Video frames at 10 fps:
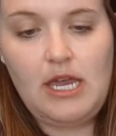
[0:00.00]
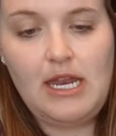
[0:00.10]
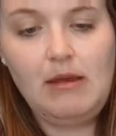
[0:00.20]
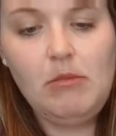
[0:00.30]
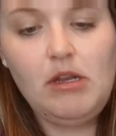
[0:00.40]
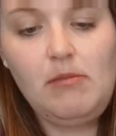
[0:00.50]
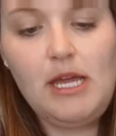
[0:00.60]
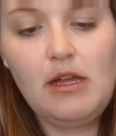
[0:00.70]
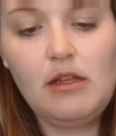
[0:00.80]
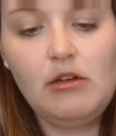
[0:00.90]
And I'm going to
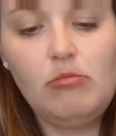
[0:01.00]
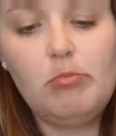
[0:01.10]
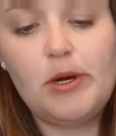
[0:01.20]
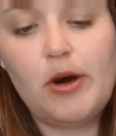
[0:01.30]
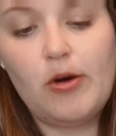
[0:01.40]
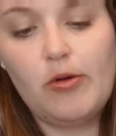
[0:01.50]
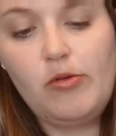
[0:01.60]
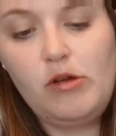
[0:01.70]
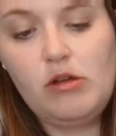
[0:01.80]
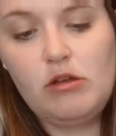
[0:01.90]
make a little
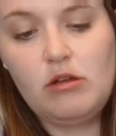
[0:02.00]
bow.